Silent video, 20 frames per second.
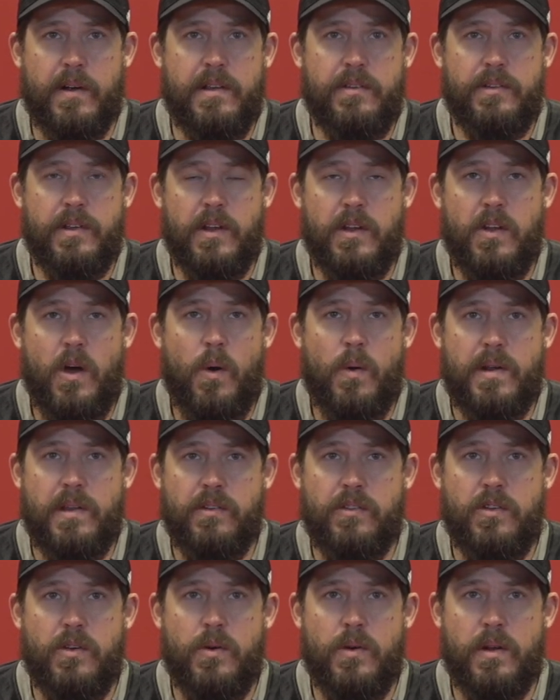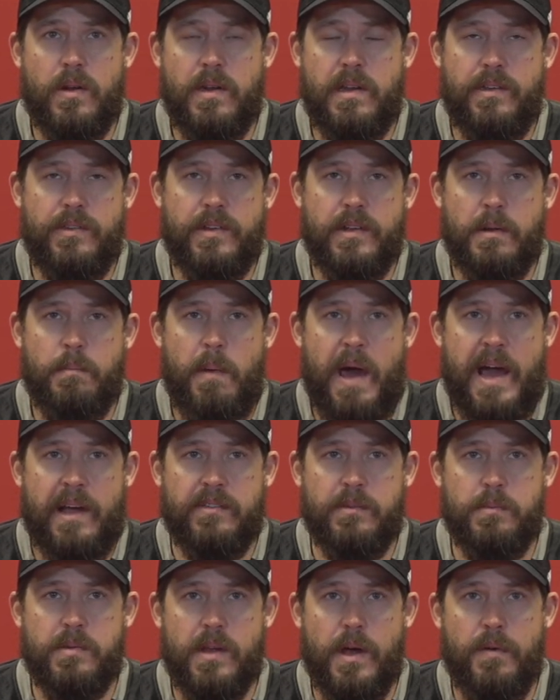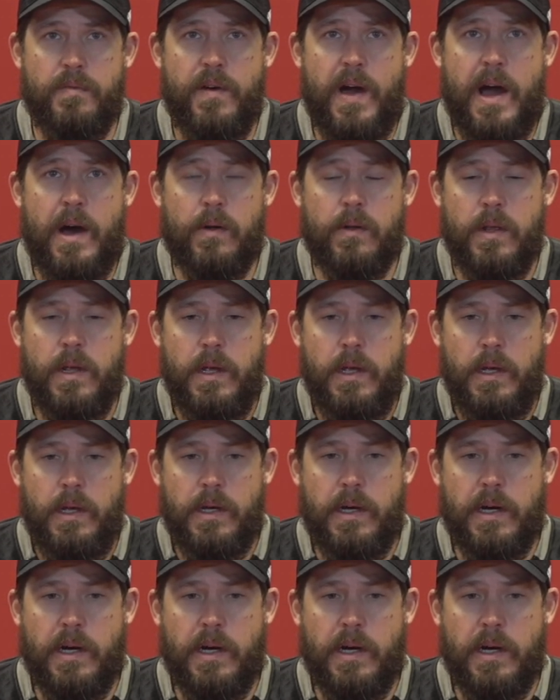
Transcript: he's going to know what he's doing and he's going to max himself out.